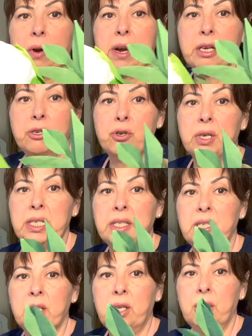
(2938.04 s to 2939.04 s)

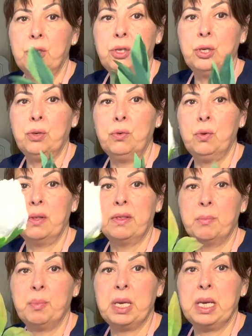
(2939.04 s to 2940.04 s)
interest to the
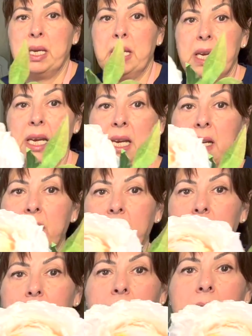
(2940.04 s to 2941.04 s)
peony.
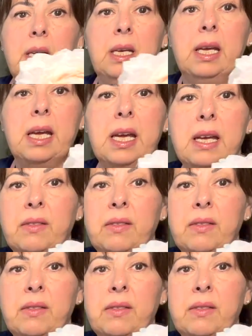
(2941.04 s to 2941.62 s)
And